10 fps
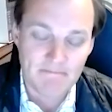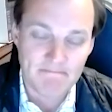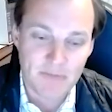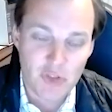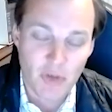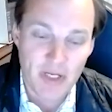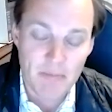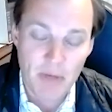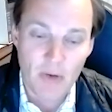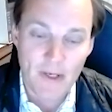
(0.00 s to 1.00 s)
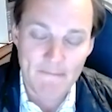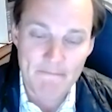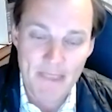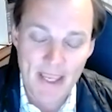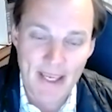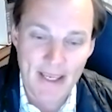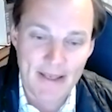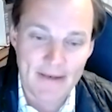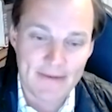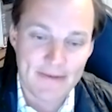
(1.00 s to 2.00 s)
joining Boeing
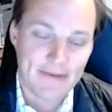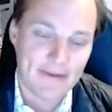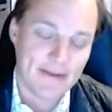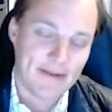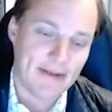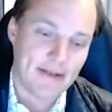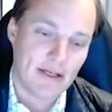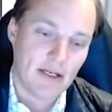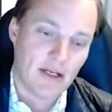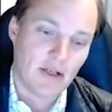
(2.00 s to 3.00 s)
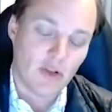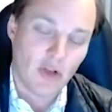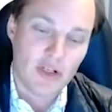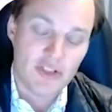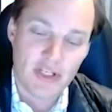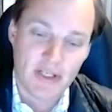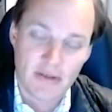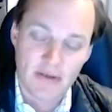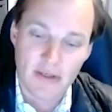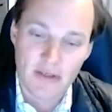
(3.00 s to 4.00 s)
and
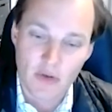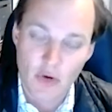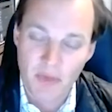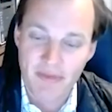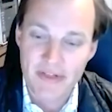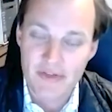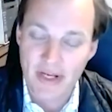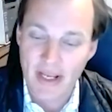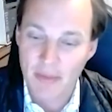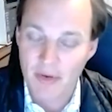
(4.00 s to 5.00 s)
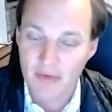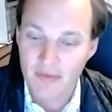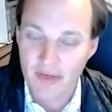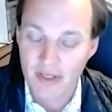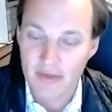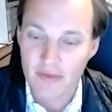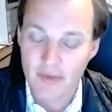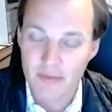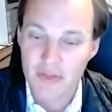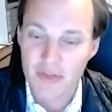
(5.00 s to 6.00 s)
launching a corporate venture capital fund
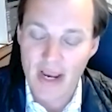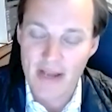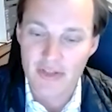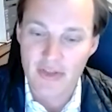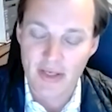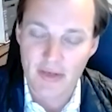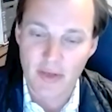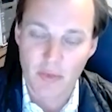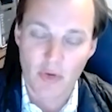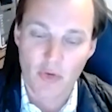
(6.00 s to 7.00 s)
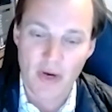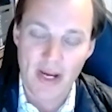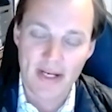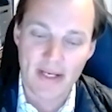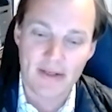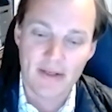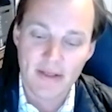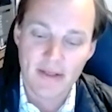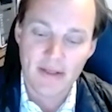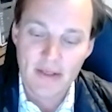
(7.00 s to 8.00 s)
from scratch. They were creating
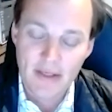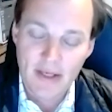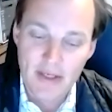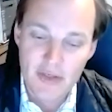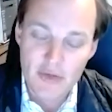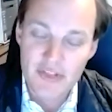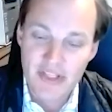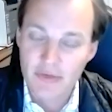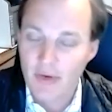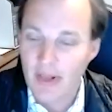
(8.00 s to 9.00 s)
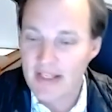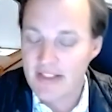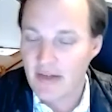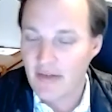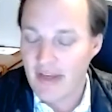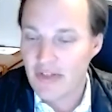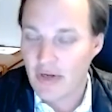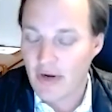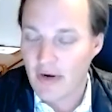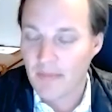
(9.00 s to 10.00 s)
a new centralized innovation
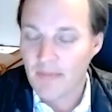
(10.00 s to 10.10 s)
arm.